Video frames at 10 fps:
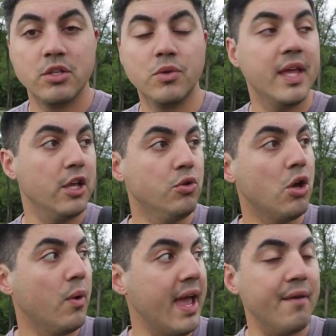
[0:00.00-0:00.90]
so that you
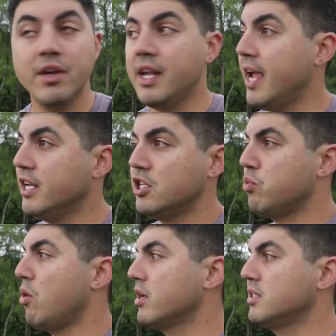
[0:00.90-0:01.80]
don't every day
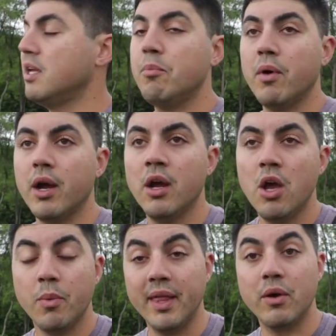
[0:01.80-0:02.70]
just walk somewhere
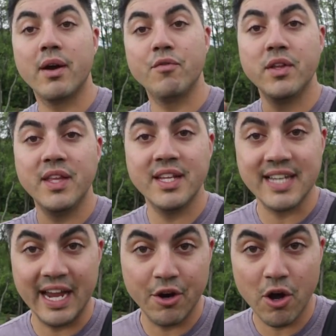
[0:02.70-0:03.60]
without covering the entire